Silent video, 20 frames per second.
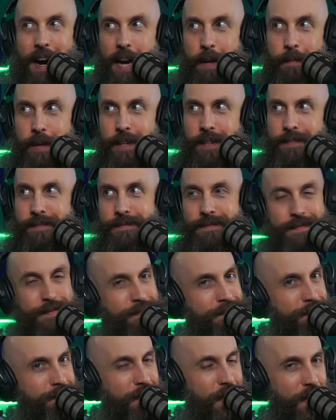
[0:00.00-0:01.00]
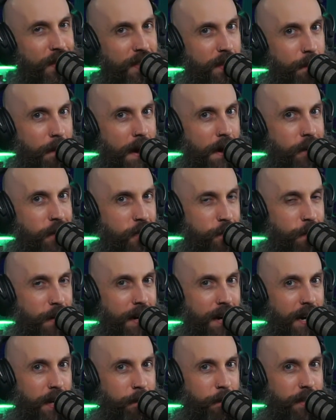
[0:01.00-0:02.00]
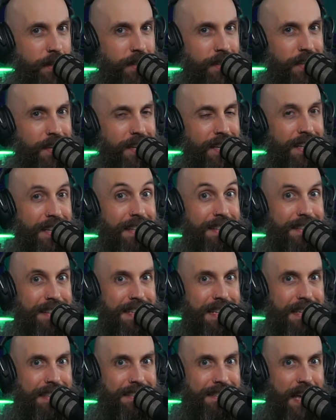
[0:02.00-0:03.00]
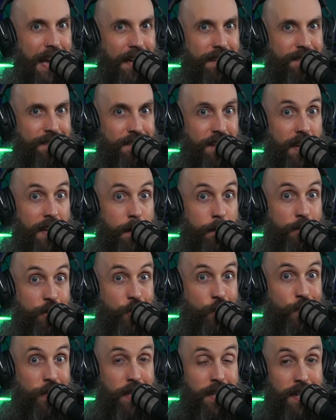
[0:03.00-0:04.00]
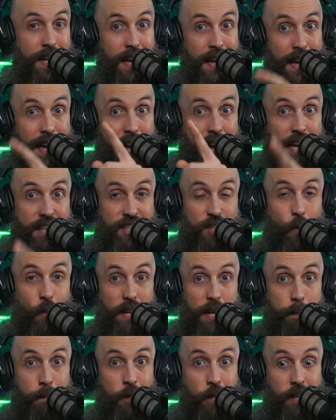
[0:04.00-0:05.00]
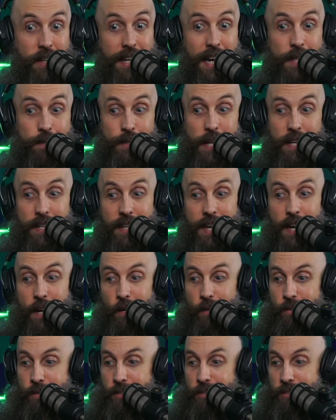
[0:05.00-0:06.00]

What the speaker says: me, the monitor behind me is the exact same screen as the one I'm looking at right now.